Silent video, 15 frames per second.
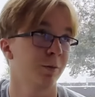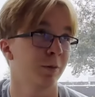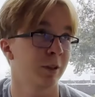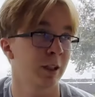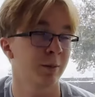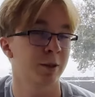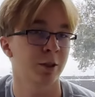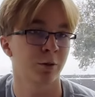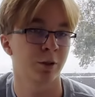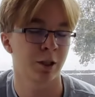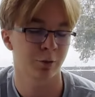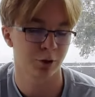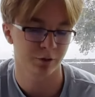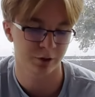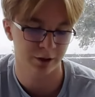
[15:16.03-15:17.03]
Game Stone
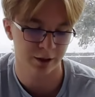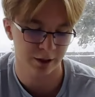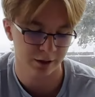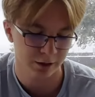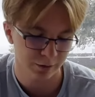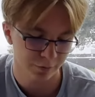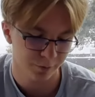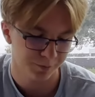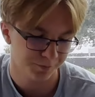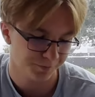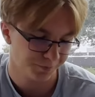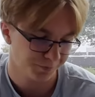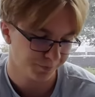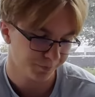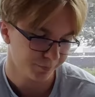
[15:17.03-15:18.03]
out of the active.
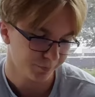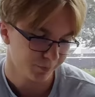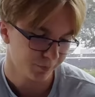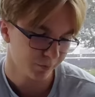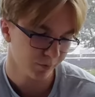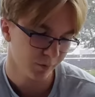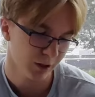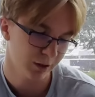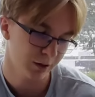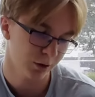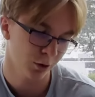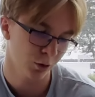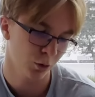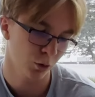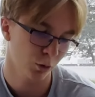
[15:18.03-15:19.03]

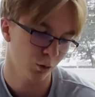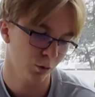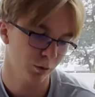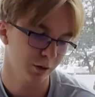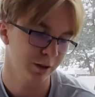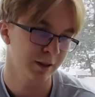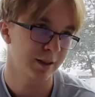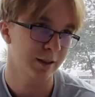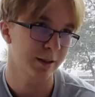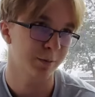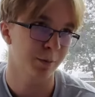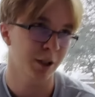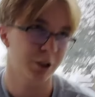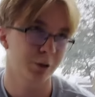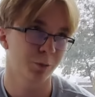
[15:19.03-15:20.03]
So it's
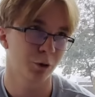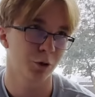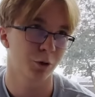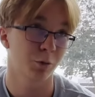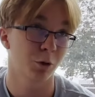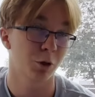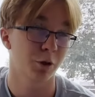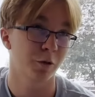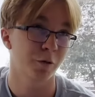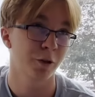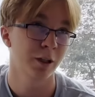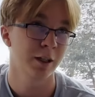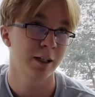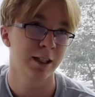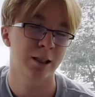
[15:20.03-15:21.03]
much more worth,
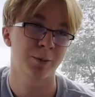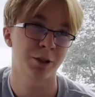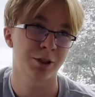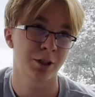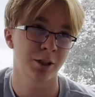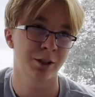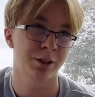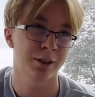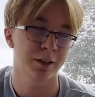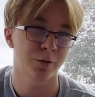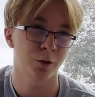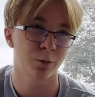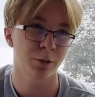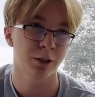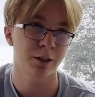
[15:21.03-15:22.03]
especially in this
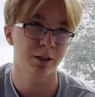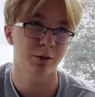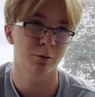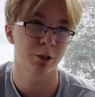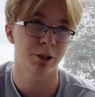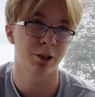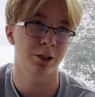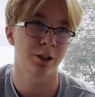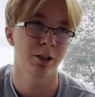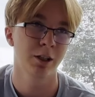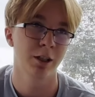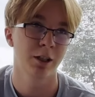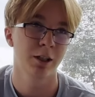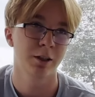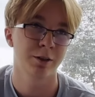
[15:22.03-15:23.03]
format where
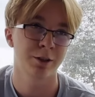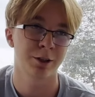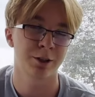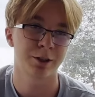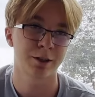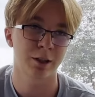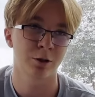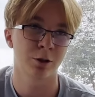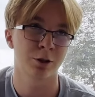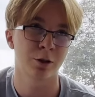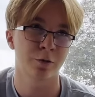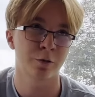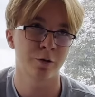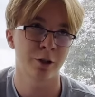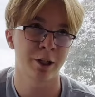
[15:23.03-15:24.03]
there's a lot
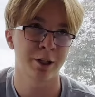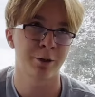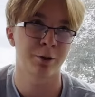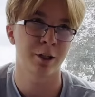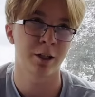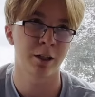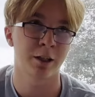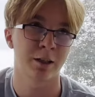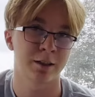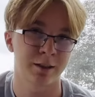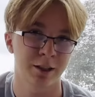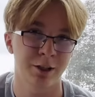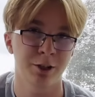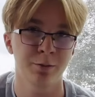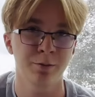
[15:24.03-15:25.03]
of Era
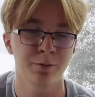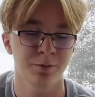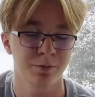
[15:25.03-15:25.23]
Stadium.